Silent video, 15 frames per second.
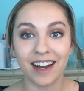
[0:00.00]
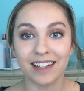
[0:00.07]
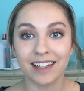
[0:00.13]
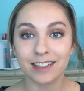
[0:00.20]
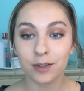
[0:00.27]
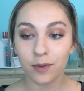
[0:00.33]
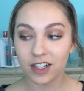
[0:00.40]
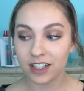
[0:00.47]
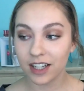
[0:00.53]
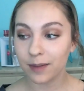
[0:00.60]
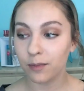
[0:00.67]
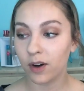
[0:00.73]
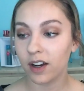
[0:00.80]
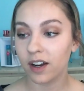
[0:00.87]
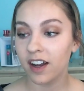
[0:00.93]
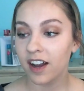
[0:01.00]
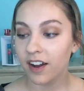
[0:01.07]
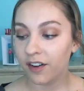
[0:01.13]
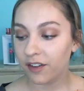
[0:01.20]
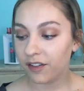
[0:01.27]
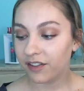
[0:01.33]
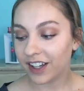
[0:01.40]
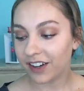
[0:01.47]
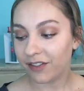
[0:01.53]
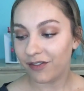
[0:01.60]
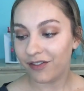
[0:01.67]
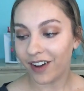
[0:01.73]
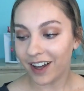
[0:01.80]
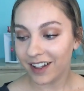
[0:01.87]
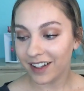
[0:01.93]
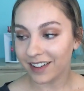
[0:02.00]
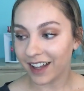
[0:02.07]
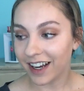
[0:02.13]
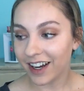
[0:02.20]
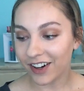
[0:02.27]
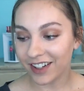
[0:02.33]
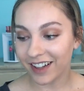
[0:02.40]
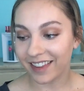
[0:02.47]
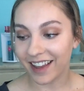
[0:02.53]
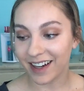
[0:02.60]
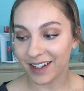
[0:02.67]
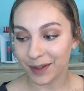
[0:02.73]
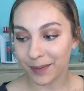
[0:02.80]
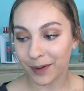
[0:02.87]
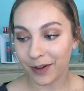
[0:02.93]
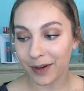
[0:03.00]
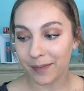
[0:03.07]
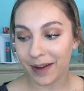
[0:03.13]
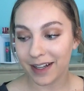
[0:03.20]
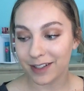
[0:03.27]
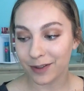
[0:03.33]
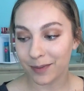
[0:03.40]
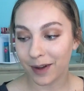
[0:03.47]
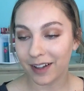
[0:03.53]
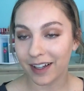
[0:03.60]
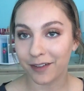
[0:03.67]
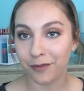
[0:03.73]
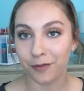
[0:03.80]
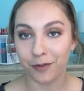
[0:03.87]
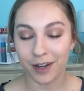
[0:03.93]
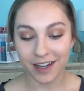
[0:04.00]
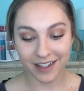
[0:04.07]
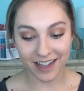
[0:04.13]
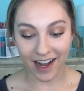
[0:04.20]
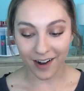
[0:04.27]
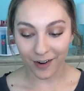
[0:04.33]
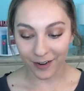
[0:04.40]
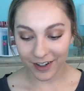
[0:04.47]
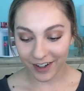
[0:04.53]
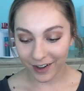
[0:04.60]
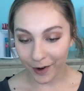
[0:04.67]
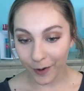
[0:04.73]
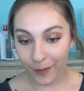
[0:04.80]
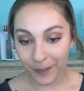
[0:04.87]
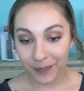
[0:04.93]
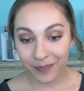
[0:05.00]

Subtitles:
I like to watch, like, more, like, fun, lighthearted things when I'm going to bed, so I'm not, like, freaked out, you know?